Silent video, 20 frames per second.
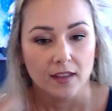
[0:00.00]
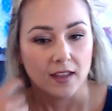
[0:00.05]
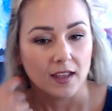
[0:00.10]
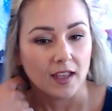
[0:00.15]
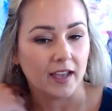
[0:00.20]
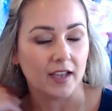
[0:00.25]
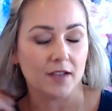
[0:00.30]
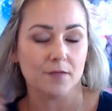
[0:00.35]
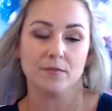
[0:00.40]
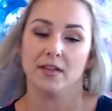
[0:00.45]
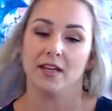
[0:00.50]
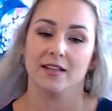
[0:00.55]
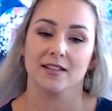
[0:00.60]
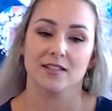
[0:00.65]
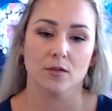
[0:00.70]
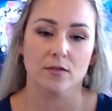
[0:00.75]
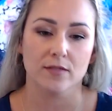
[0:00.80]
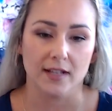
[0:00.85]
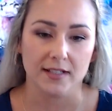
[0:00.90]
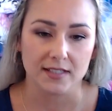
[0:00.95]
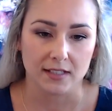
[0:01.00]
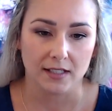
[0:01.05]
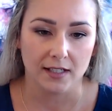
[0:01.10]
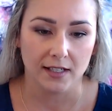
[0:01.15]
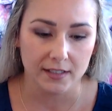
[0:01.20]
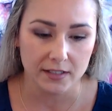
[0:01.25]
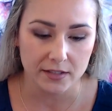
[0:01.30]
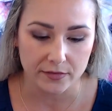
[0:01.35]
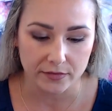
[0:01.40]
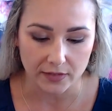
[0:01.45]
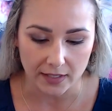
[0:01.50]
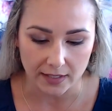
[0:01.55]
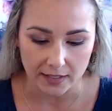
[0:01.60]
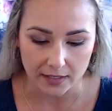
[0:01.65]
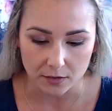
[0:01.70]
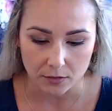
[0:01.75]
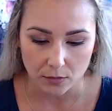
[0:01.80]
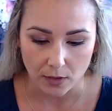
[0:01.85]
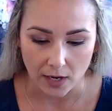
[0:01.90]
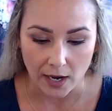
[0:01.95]
And so that's kind of like
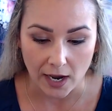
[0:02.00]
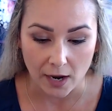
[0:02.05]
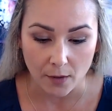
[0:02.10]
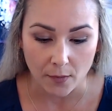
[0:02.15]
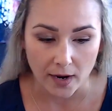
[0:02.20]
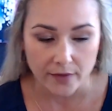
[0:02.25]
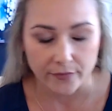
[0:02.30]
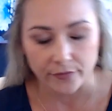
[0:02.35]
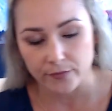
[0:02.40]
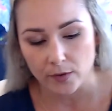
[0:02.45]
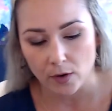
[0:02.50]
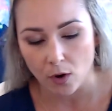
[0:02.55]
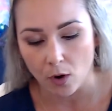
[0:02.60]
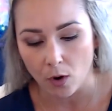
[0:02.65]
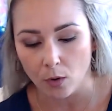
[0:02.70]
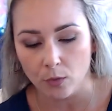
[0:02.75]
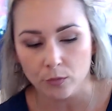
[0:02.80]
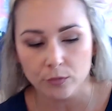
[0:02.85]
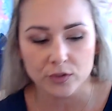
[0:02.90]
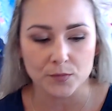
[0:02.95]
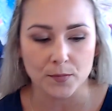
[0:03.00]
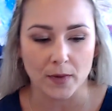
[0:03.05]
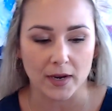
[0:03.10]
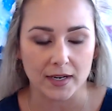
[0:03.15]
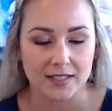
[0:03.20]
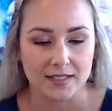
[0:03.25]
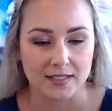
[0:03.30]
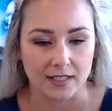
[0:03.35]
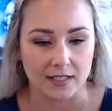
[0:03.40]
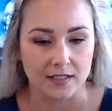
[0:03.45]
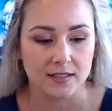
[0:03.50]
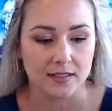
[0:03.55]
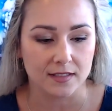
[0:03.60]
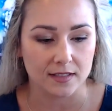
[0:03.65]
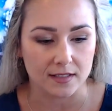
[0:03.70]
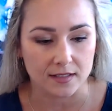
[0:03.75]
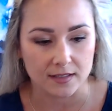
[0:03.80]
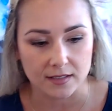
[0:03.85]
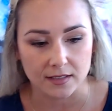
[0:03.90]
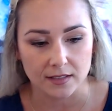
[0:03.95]
how I've honed my
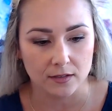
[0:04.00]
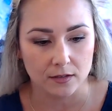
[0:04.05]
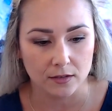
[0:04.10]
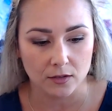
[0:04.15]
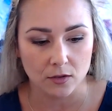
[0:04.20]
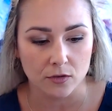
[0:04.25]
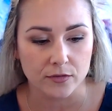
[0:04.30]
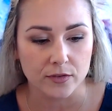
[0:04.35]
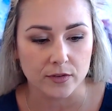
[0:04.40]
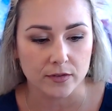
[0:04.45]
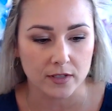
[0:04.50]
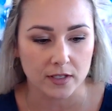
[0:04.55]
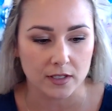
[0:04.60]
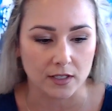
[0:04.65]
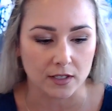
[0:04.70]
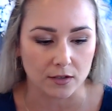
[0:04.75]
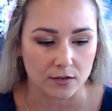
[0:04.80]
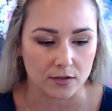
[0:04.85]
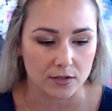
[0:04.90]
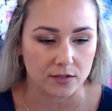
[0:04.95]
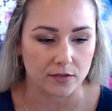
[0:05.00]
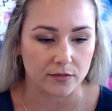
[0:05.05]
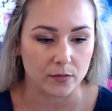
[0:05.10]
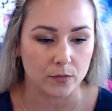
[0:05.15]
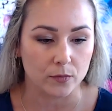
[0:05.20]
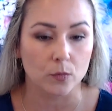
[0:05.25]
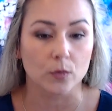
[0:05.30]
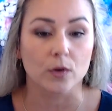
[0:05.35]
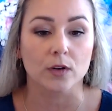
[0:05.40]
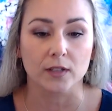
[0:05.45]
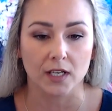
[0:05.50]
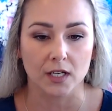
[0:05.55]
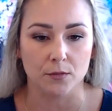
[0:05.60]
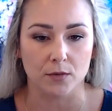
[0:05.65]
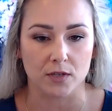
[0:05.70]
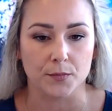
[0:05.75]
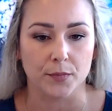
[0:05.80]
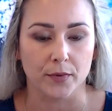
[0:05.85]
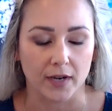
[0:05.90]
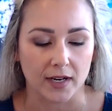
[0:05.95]
senses over the years of working
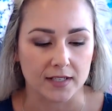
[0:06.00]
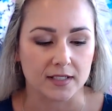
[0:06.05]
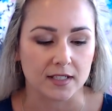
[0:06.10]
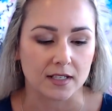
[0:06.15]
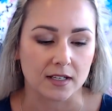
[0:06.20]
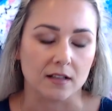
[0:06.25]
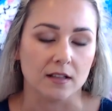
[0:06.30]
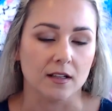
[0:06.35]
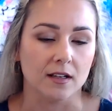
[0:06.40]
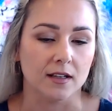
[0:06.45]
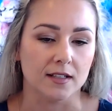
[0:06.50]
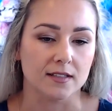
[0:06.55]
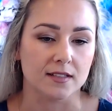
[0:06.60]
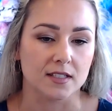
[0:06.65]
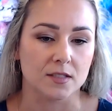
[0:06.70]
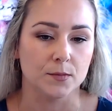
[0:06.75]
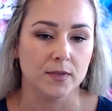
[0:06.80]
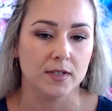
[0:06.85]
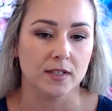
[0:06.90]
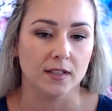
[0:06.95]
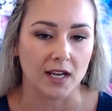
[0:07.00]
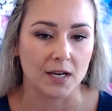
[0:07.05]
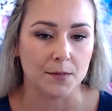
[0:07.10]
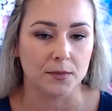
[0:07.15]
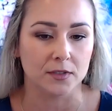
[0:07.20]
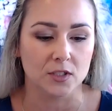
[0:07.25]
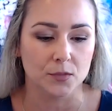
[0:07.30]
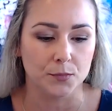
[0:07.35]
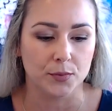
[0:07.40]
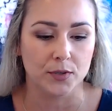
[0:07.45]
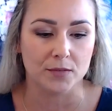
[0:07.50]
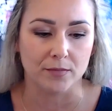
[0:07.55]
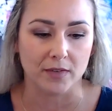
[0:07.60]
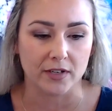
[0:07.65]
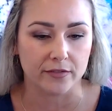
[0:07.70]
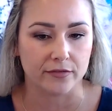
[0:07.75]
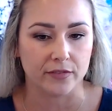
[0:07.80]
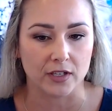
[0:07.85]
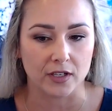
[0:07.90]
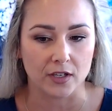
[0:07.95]
with branding clients, is being able to put
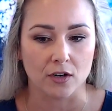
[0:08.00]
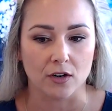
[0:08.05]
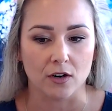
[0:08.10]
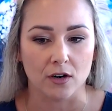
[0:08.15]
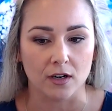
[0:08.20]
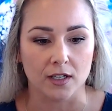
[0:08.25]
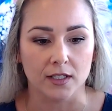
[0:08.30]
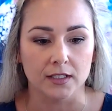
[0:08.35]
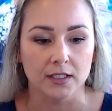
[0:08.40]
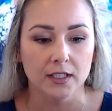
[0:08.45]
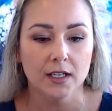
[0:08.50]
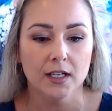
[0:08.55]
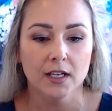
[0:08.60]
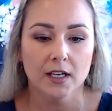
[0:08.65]
my finger on,